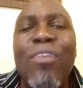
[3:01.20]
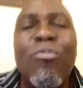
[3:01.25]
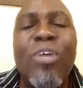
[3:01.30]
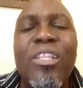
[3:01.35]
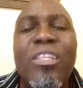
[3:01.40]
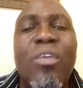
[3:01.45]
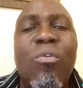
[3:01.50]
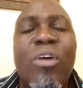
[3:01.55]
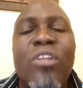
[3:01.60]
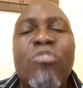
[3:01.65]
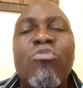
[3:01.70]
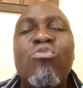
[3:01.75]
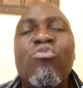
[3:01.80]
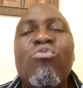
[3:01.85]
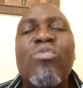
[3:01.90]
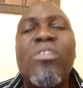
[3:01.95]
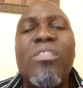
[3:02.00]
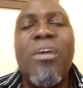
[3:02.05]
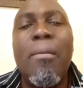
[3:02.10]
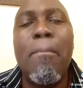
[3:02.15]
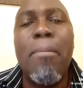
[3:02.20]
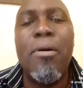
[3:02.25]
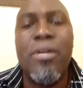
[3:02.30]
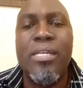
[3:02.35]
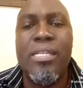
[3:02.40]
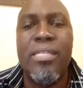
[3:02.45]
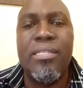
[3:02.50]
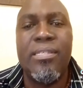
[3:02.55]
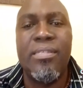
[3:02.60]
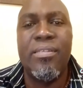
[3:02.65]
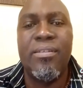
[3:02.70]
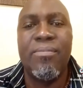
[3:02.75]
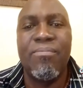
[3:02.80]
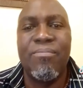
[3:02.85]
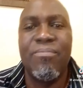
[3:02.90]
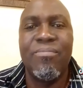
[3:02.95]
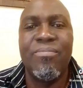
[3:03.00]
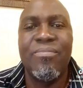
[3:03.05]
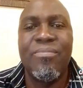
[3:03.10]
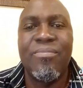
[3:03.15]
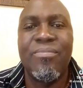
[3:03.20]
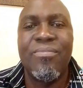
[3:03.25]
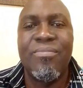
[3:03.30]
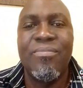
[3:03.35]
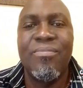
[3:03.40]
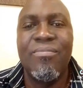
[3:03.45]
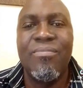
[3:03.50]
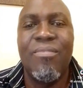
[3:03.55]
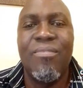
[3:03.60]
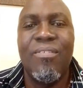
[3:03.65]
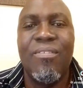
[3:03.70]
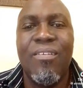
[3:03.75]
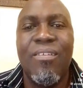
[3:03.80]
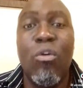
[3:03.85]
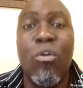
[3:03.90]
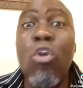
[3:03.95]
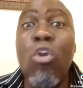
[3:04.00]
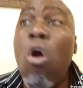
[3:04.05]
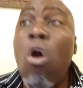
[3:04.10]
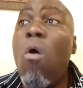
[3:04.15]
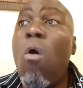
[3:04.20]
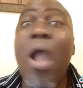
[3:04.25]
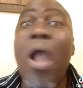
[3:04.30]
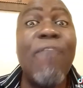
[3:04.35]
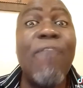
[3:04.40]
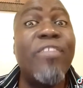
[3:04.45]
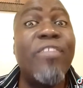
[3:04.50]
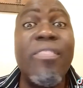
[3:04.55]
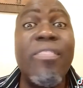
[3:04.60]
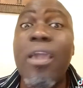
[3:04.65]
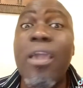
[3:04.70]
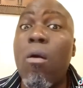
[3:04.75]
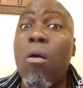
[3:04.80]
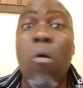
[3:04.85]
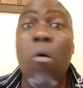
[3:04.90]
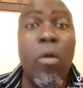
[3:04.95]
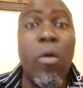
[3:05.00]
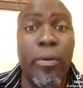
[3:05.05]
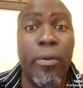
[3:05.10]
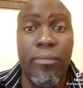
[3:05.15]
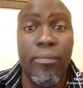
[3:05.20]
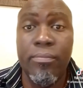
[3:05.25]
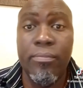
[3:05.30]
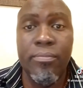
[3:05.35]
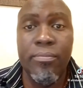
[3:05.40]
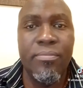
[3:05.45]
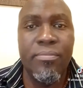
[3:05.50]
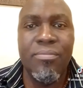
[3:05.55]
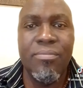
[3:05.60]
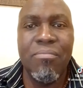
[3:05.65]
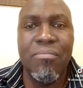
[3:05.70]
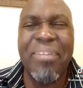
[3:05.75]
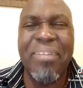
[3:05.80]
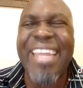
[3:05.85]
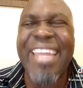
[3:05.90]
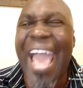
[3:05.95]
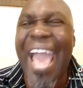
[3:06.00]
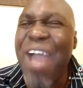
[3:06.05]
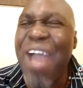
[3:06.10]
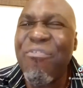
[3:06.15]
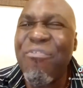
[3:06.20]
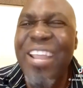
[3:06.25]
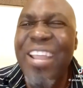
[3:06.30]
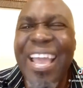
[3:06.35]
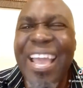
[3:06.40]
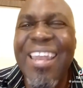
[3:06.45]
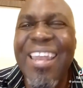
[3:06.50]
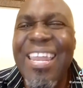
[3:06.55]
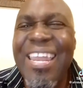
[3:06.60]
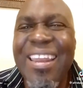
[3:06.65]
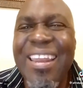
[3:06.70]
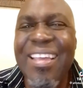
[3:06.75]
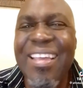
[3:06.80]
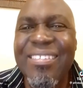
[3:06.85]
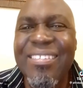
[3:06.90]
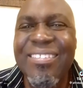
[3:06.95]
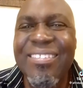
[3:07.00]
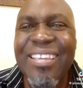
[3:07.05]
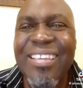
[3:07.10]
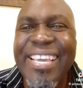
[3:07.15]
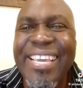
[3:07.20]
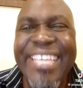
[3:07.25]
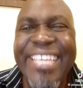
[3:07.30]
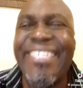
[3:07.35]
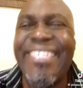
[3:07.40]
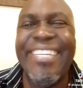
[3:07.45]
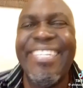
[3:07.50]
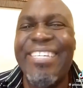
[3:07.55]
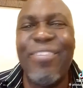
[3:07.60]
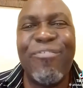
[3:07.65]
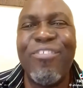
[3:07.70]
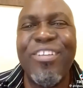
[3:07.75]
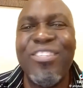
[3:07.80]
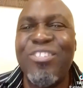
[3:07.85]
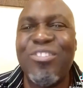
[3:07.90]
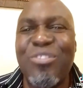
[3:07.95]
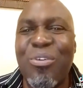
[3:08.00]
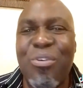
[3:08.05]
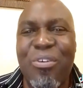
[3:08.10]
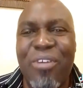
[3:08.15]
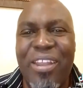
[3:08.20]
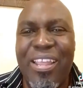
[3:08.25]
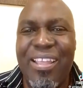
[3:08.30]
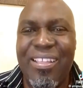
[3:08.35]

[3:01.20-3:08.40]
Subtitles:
what they want to do with their bodies. Long after they are gone. But African leaders, it's a different story.